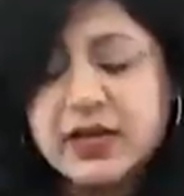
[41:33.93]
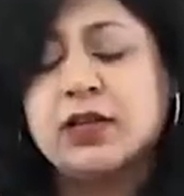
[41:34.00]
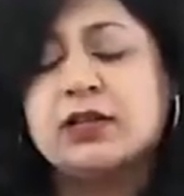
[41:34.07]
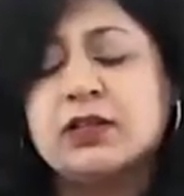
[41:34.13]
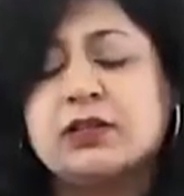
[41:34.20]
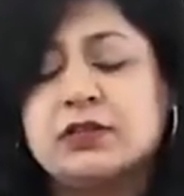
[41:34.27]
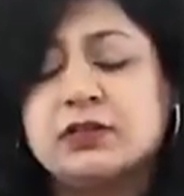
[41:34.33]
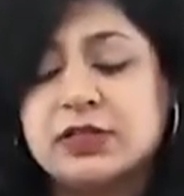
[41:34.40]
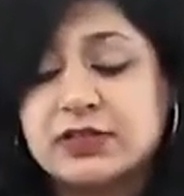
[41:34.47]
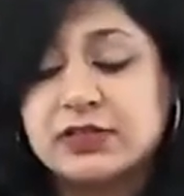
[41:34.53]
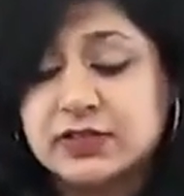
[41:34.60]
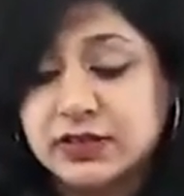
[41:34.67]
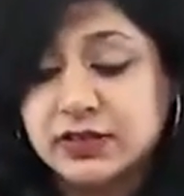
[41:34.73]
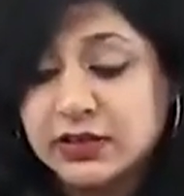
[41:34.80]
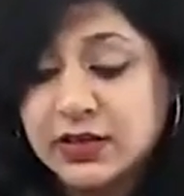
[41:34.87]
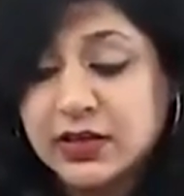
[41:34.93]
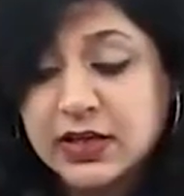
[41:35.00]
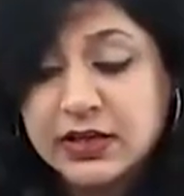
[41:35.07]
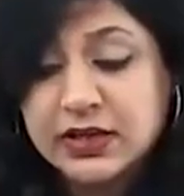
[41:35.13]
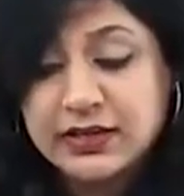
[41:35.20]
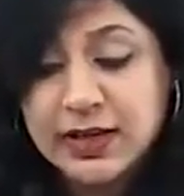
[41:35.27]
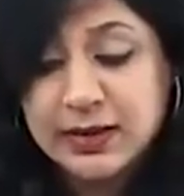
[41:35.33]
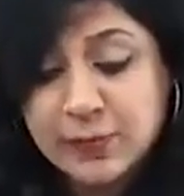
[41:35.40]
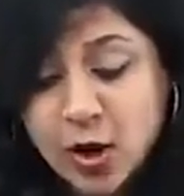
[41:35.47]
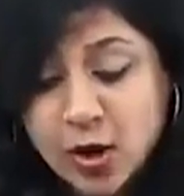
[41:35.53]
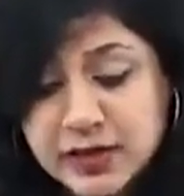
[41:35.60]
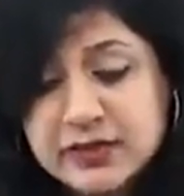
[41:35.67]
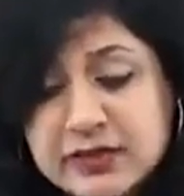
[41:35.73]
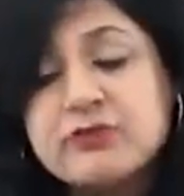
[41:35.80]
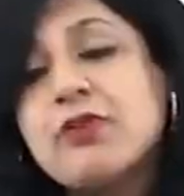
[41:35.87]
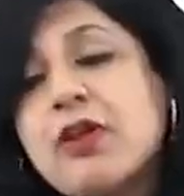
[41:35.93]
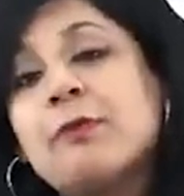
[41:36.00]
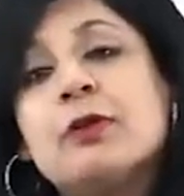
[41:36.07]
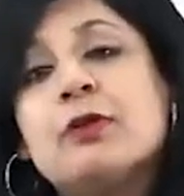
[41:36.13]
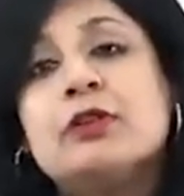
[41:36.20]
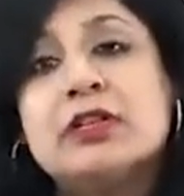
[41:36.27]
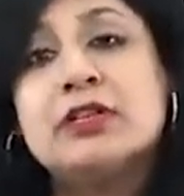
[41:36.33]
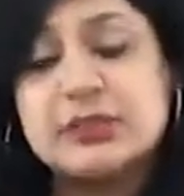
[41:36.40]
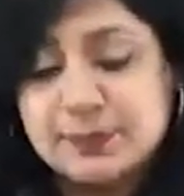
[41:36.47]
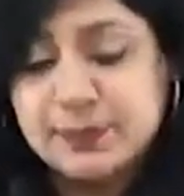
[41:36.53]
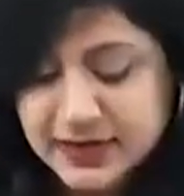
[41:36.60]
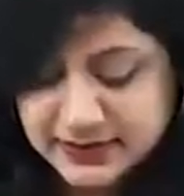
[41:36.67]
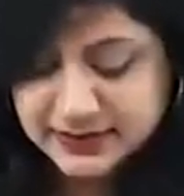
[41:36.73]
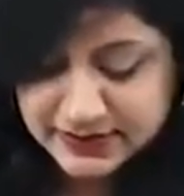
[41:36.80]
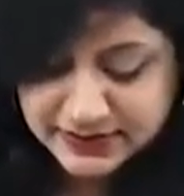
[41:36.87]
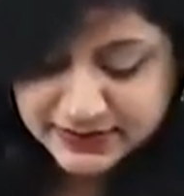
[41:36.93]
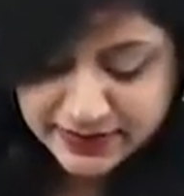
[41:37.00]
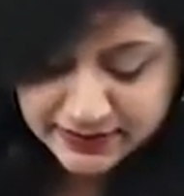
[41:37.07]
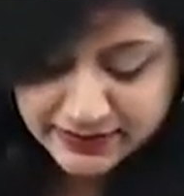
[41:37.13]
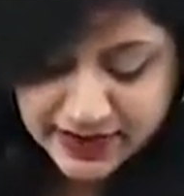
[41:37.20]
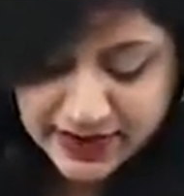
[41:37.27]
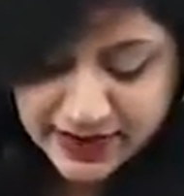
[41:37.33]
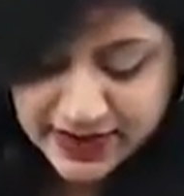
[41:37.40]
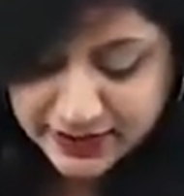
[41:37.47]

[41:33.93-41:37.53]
are blocking the trabecular spaces, and they are